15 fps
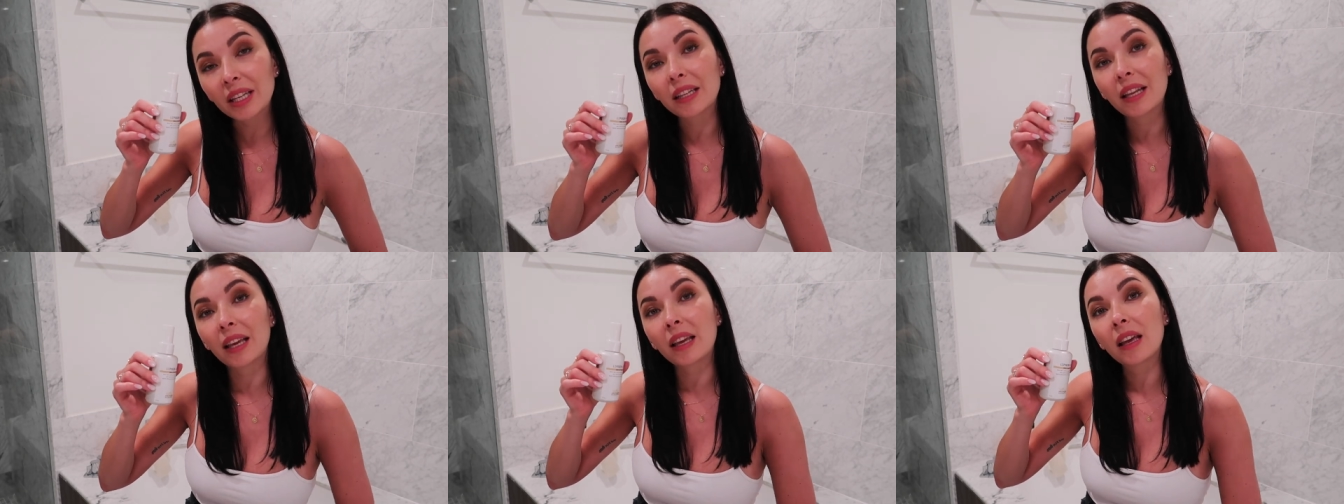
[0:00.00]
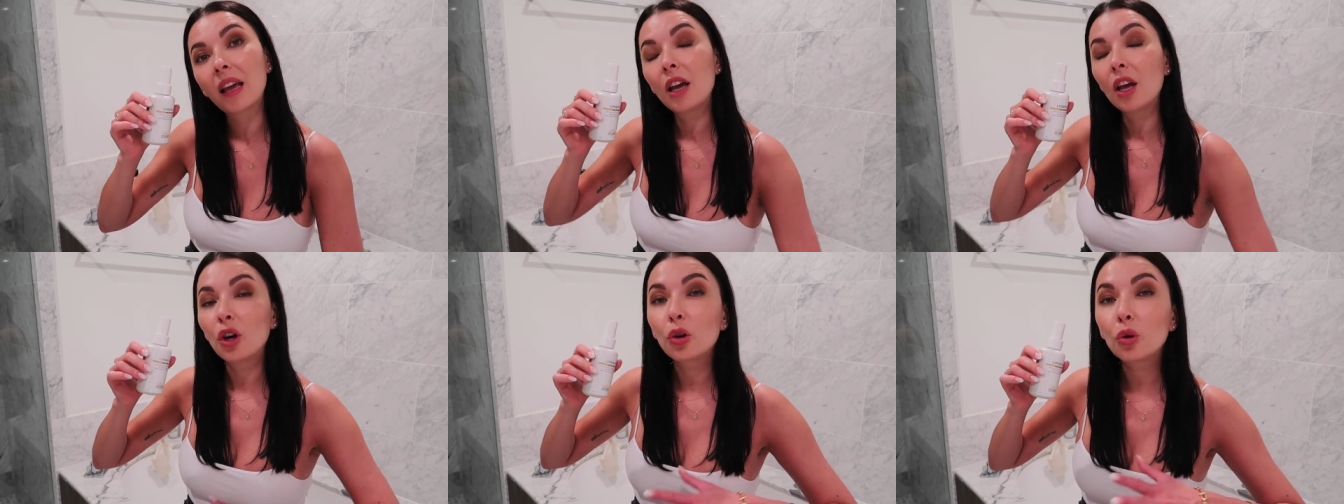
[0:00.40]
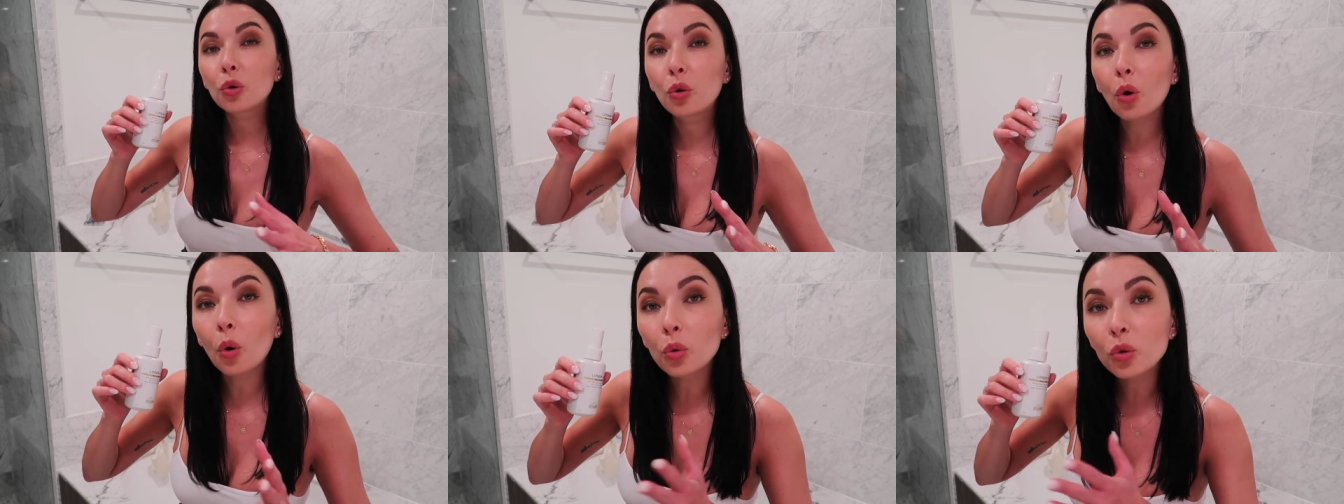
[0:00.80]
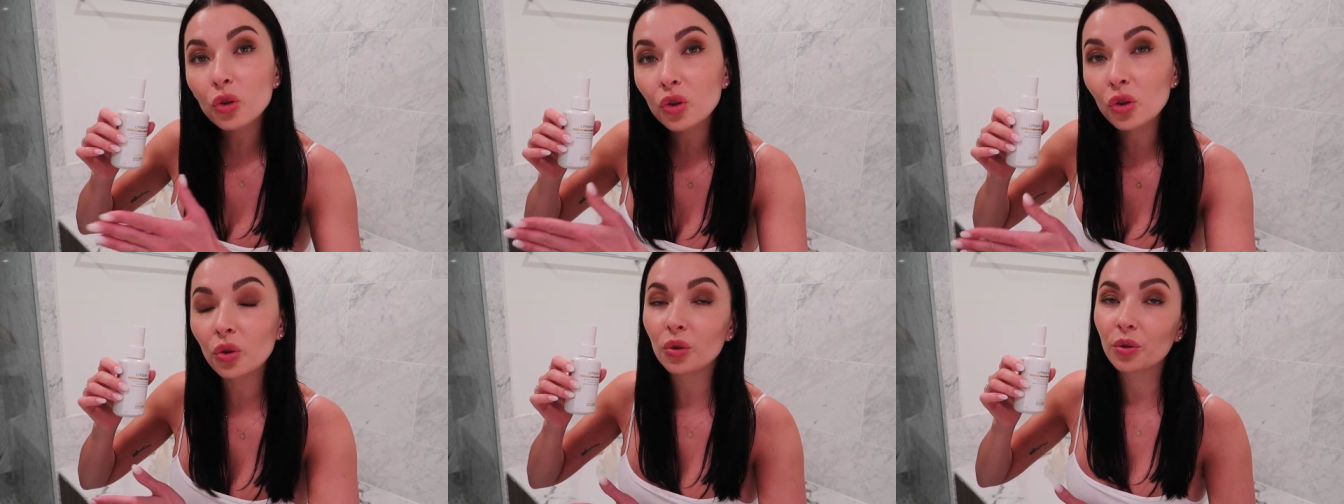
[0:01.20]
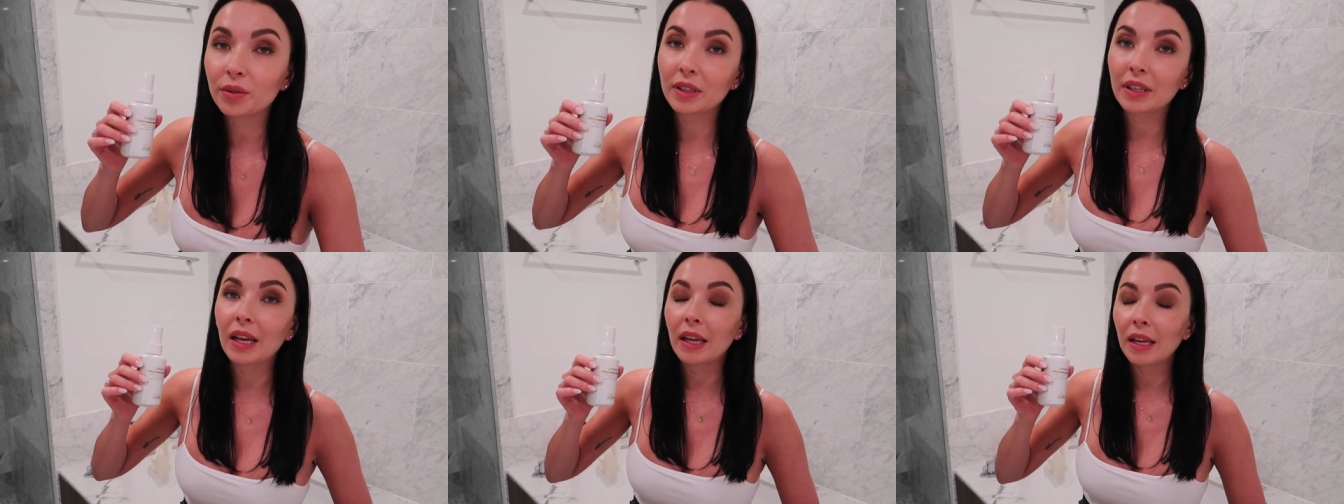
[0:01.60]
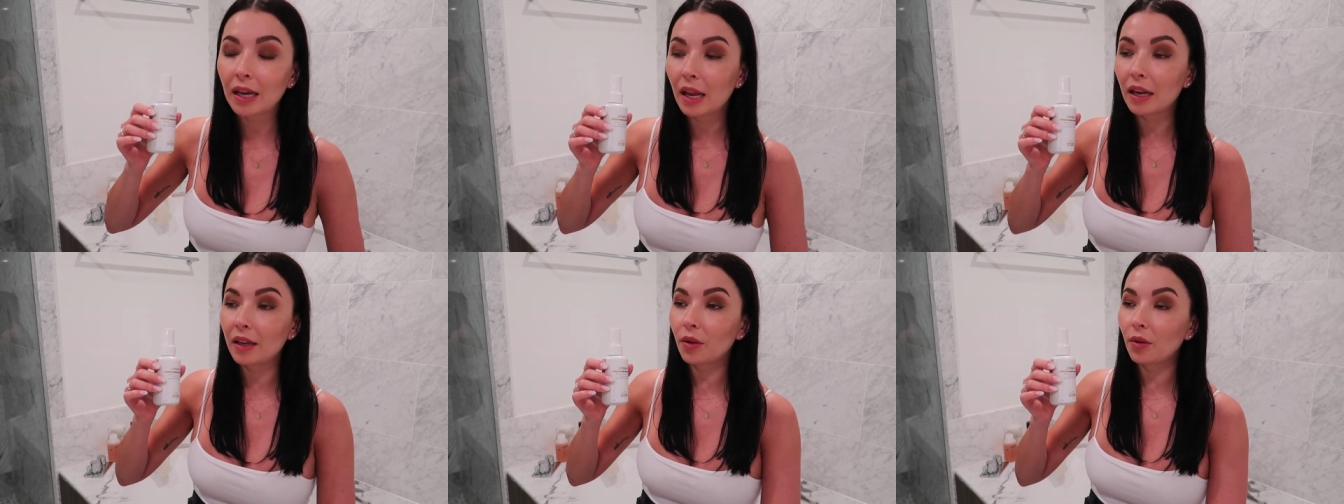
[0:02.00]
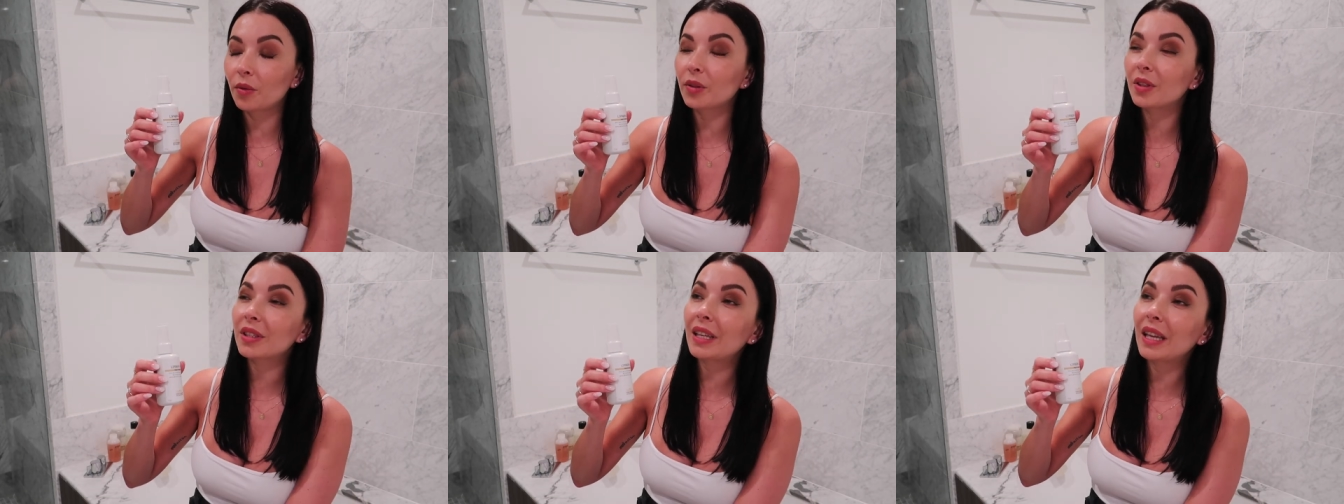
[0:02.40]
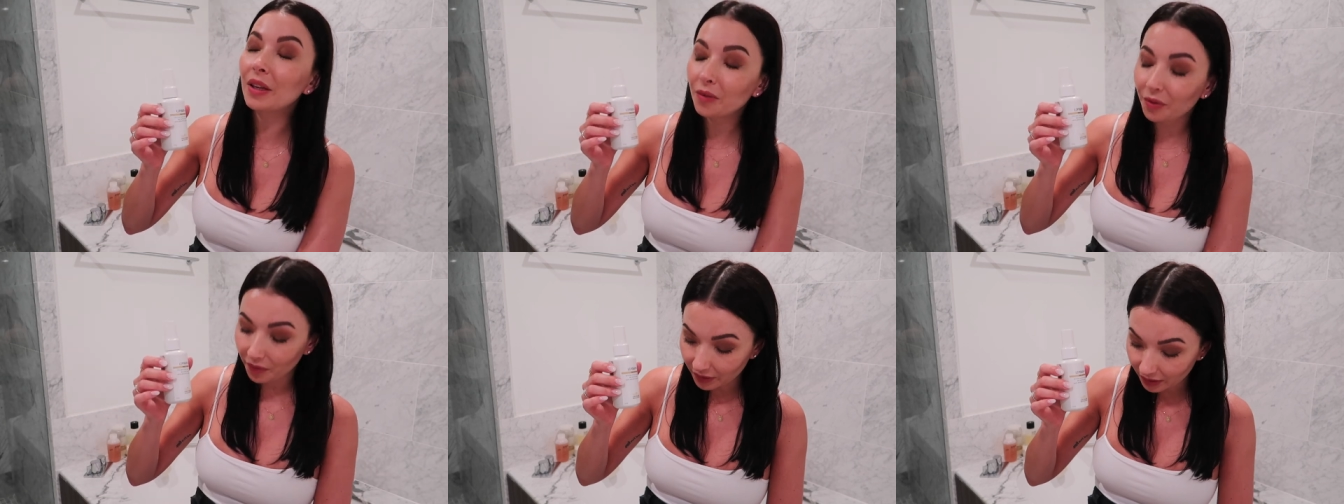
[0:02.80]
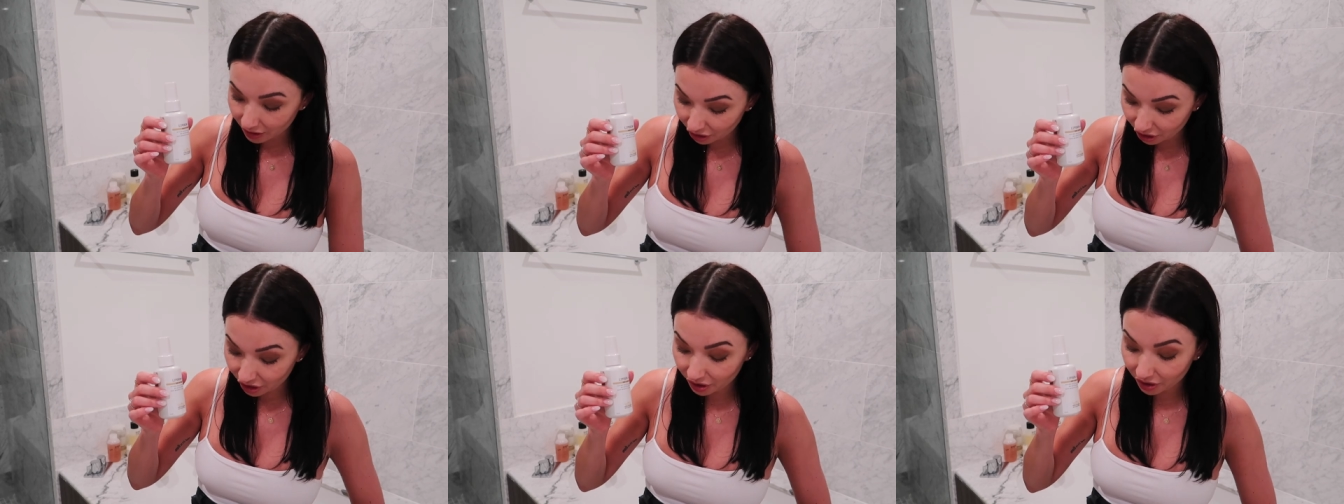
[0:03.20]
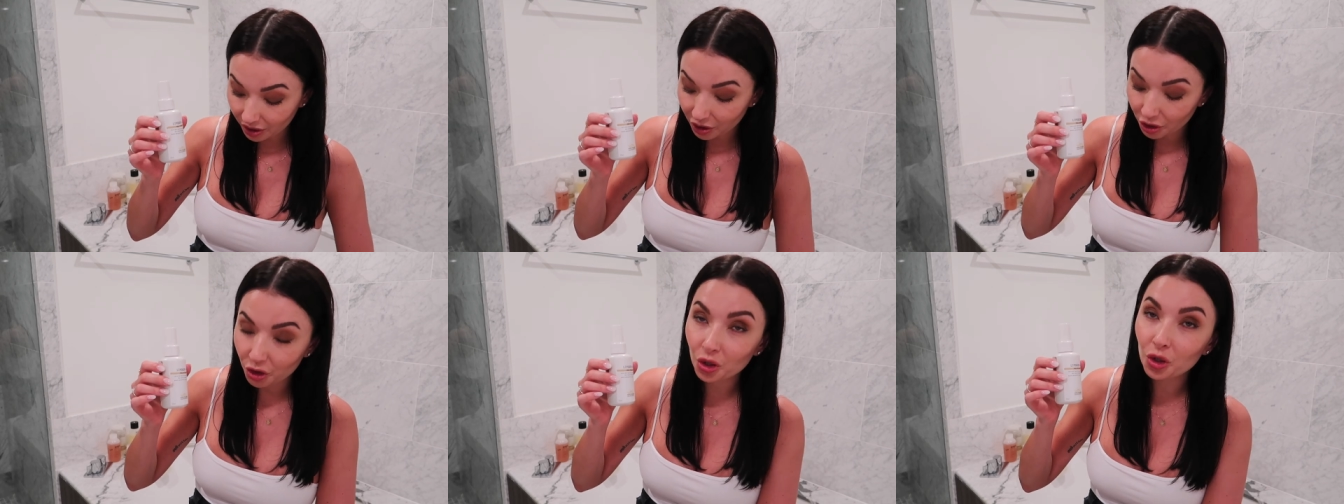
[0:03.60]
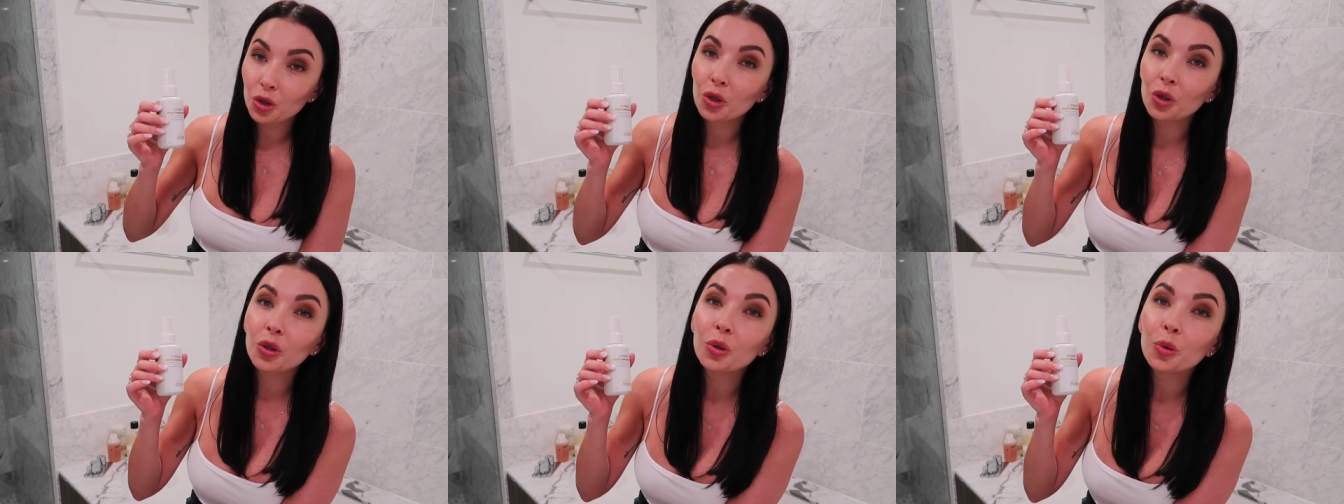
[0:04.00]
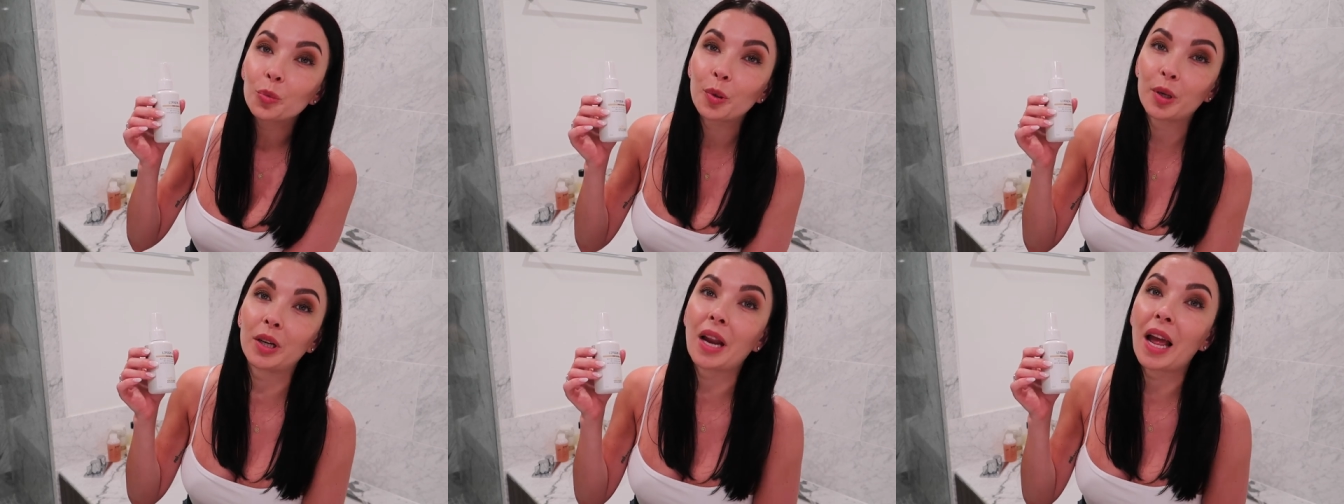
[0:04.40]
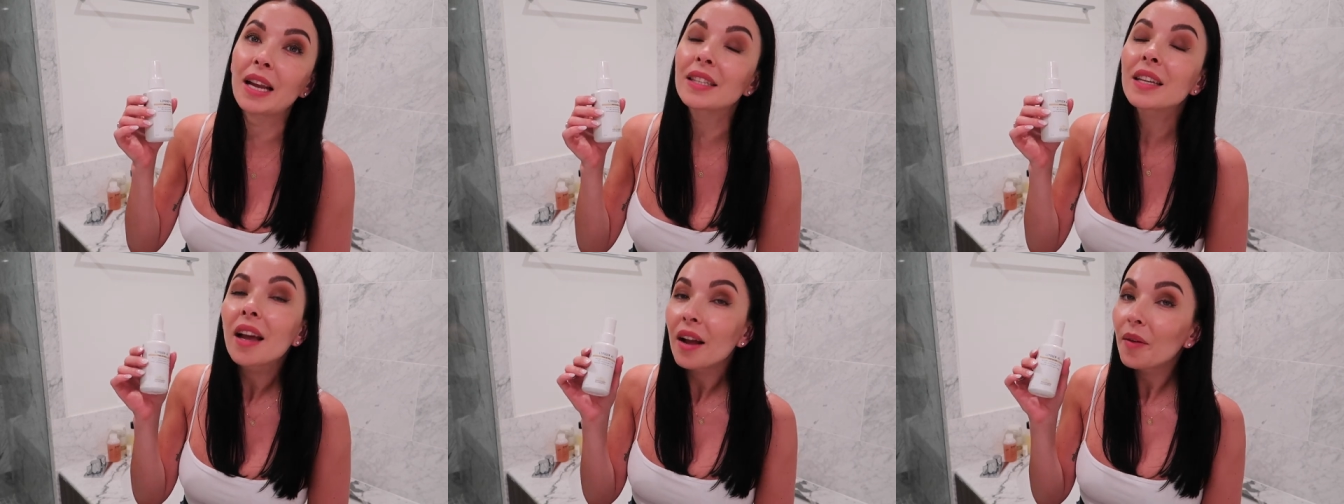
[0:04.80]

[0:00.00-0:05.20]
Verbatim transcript: It like goes to your skin and your skin feels just super light.